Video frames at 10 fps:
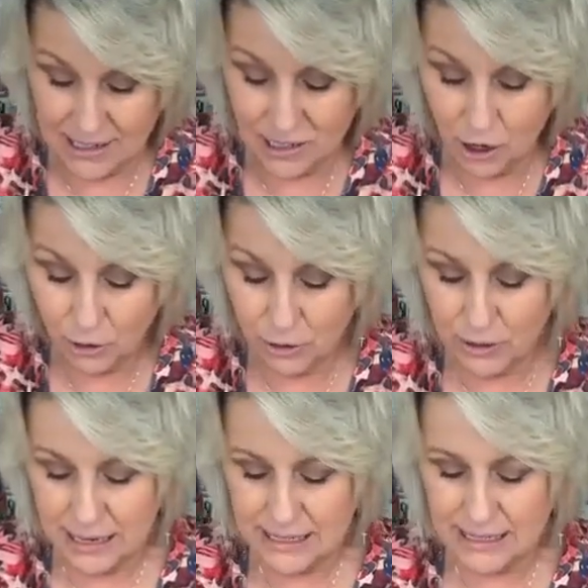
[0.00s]
I told
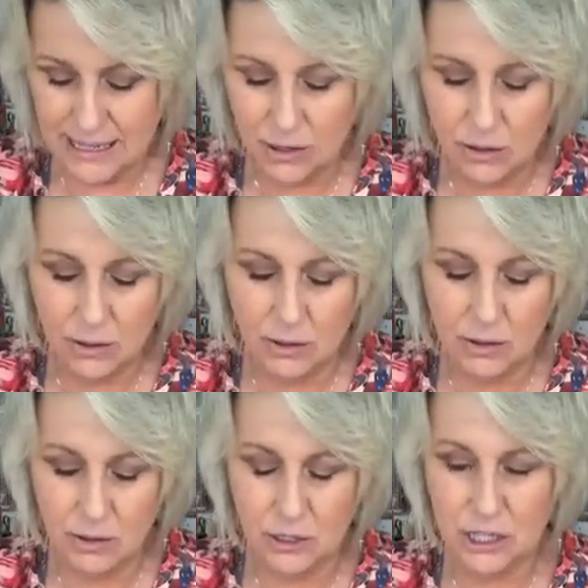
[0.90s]
her, I said,
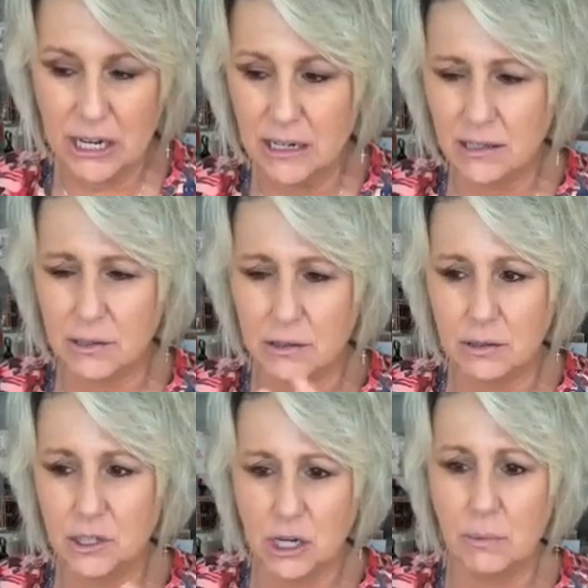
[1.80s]
she had
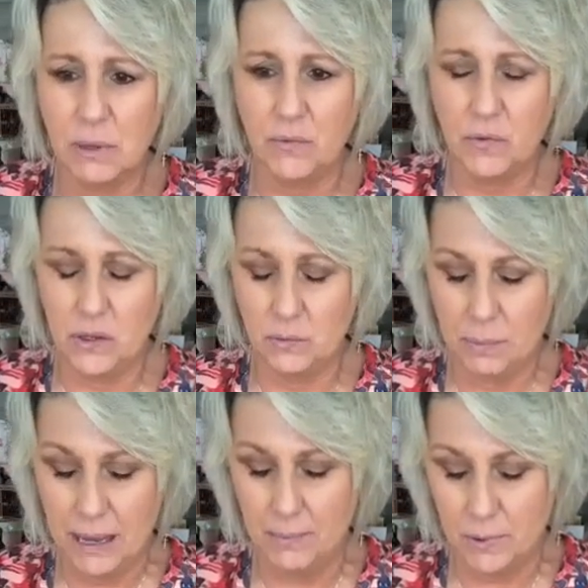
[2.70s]
shown me a
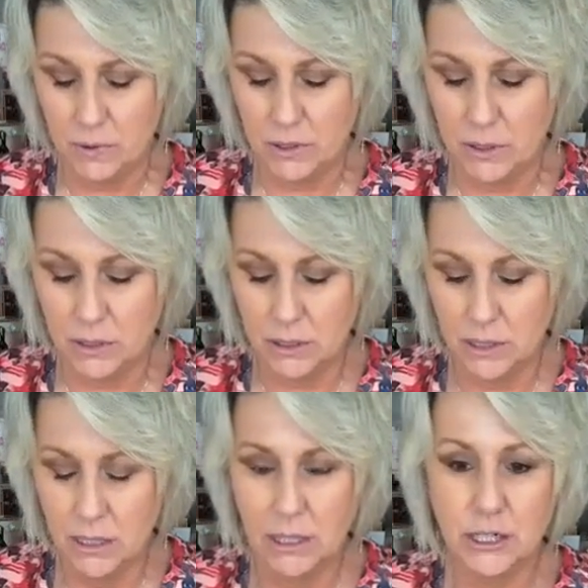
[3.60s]
few papers
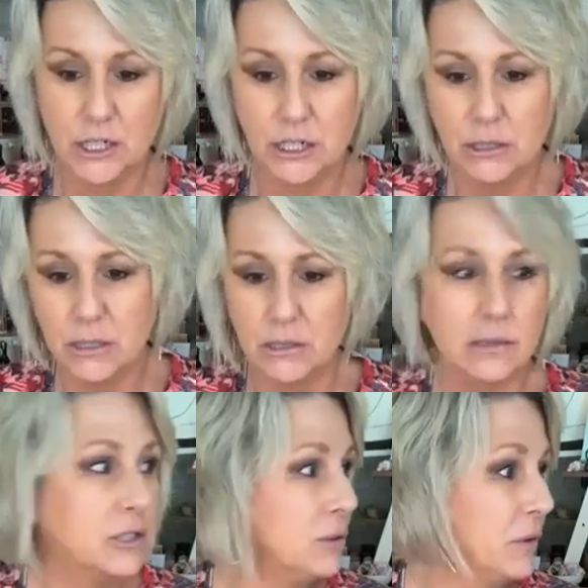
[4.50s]
because she'll
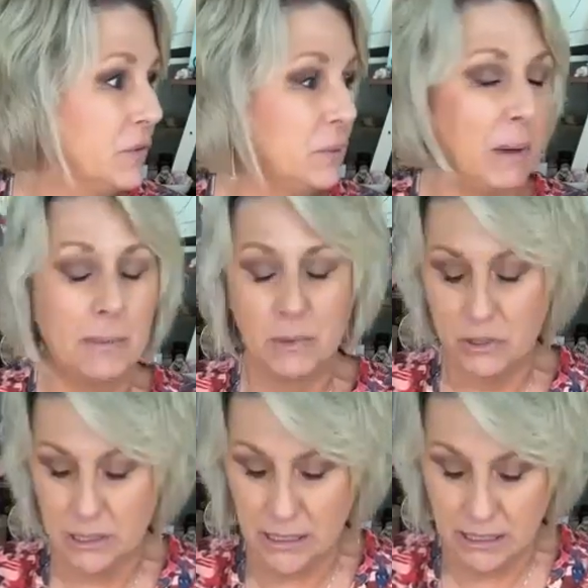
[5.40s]
do a few
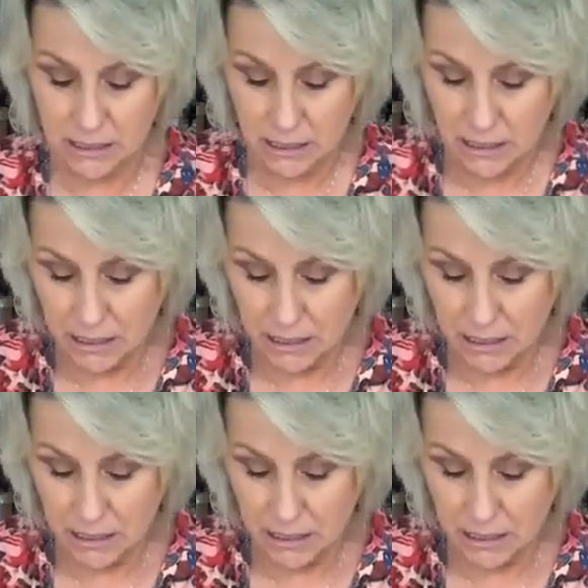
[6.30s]
papers and then